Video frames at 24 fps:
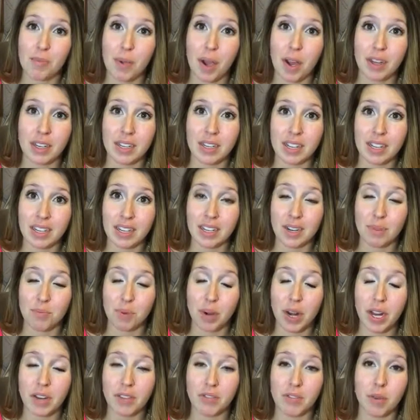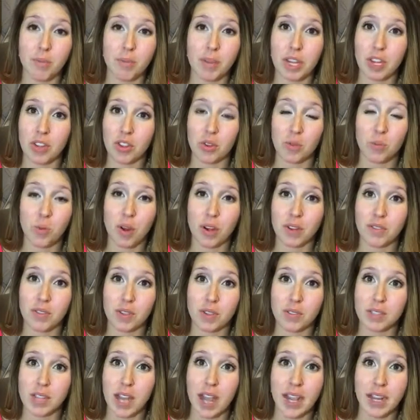body needed a break from either one of
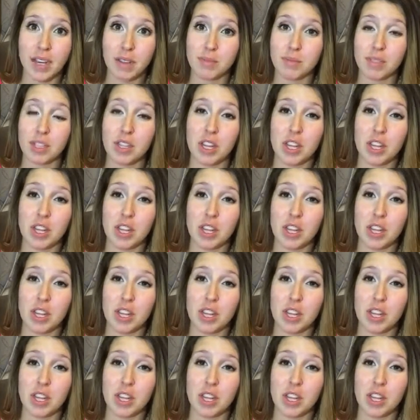those items